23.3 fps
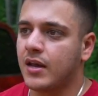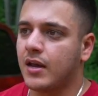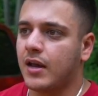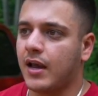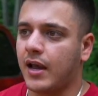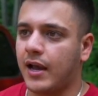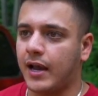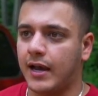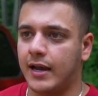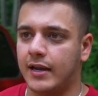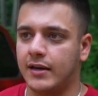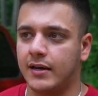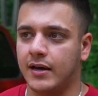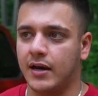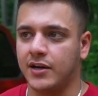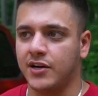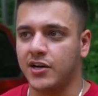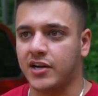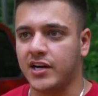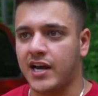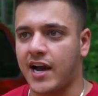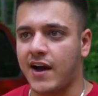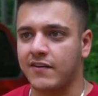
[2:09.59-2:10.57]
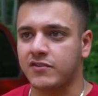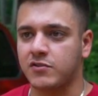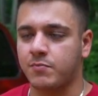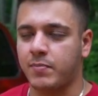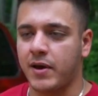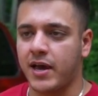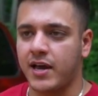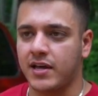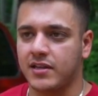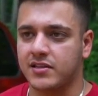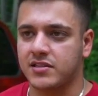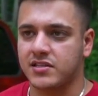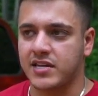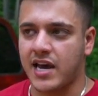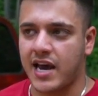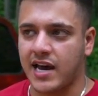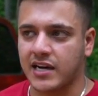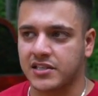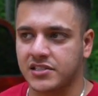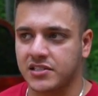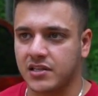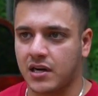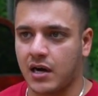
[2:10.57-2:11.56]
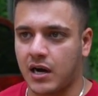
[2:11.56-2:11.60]
And you're gonna have to pay
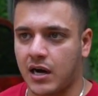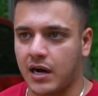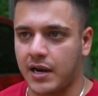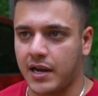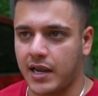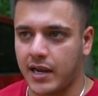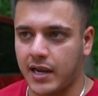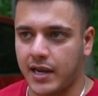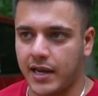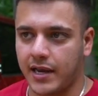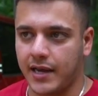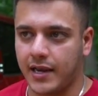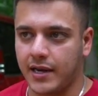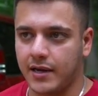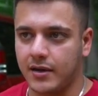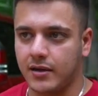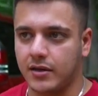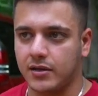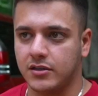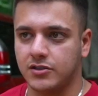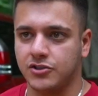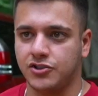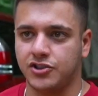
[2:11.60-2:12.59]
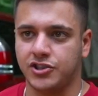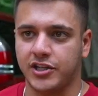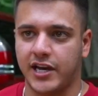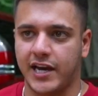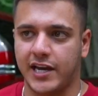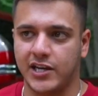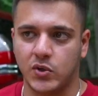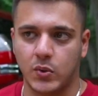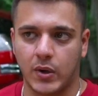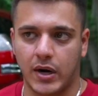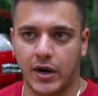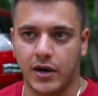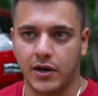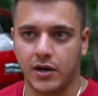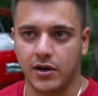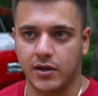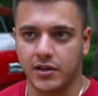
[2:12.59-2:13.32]
taxes on it in January,